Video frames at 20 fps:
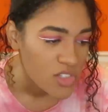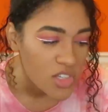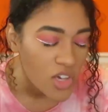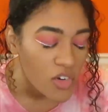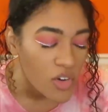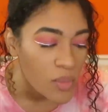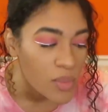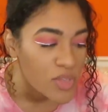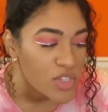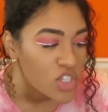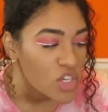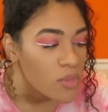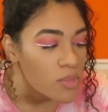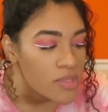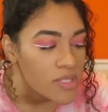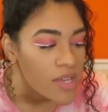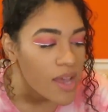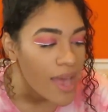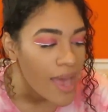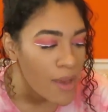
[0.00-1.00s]
Sorry, but
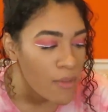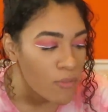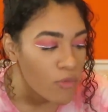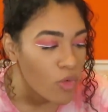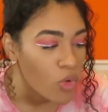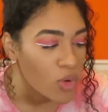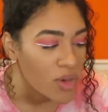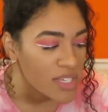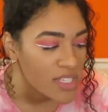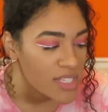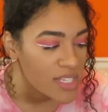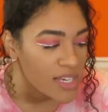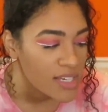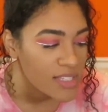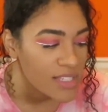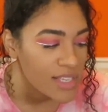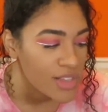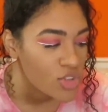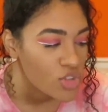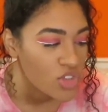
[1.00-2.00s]
Superstar
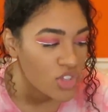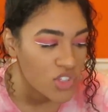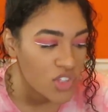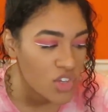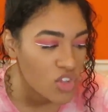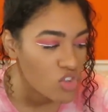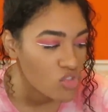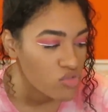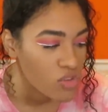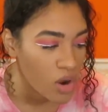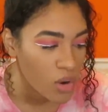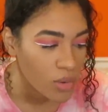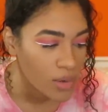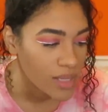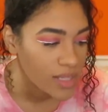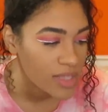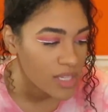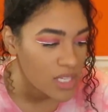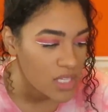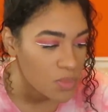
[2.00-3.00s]
M46 is just a
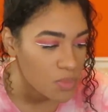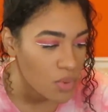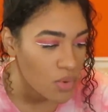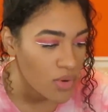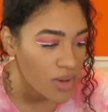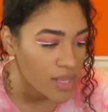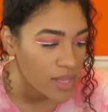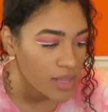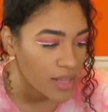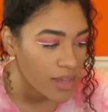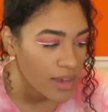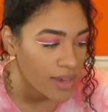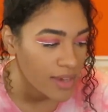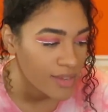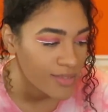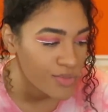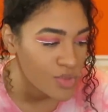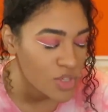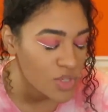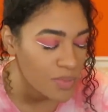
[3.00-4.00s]
troll at this point.
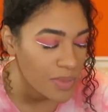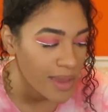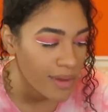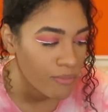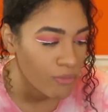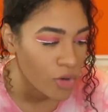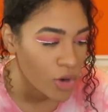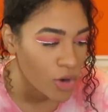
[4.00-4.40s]
Like, just being